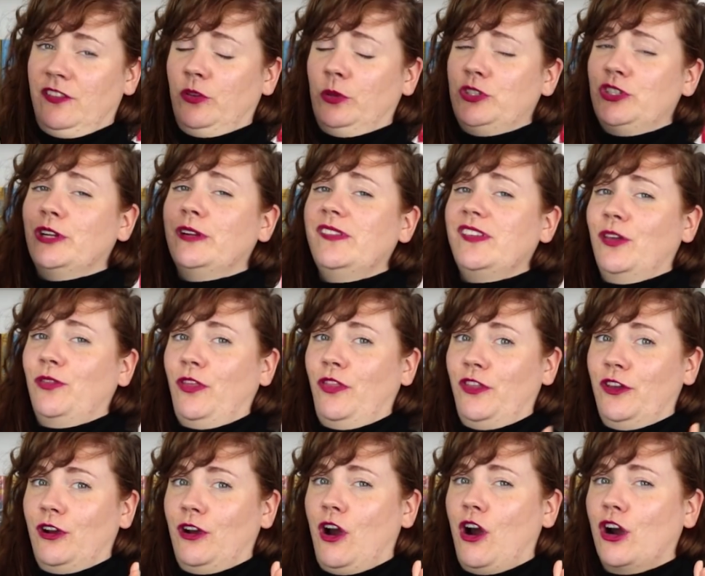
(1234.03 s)
So it turns out
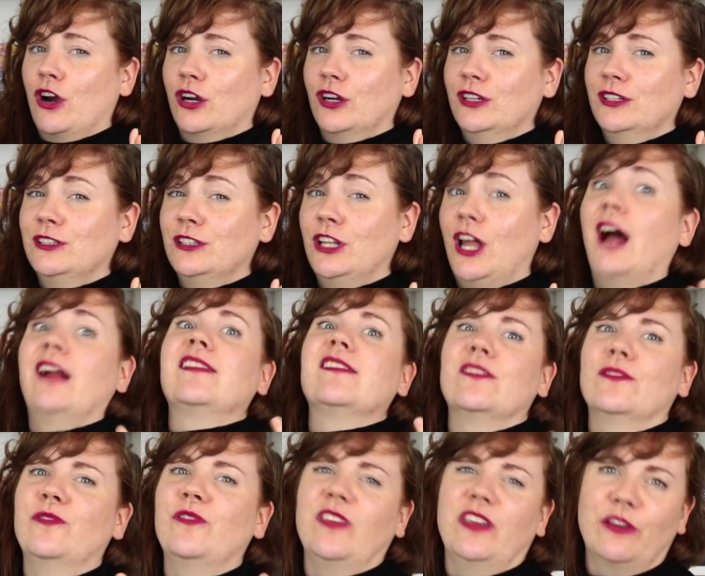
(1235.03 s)
that there are lots
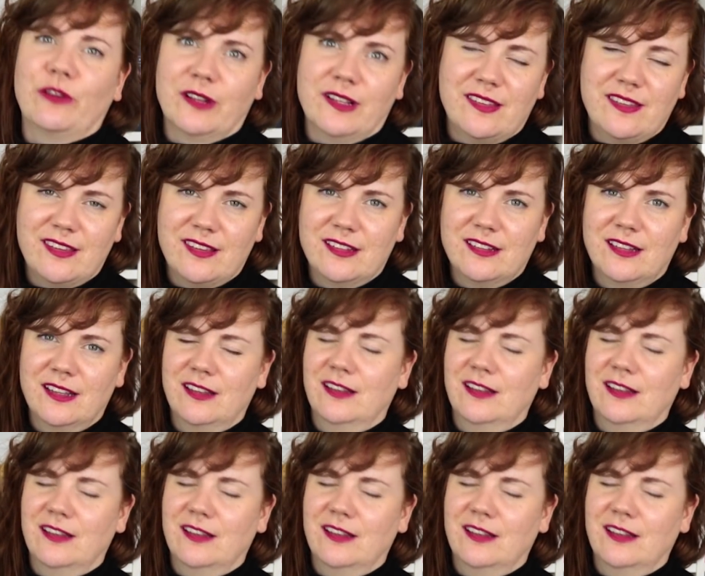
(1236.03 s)
of secrets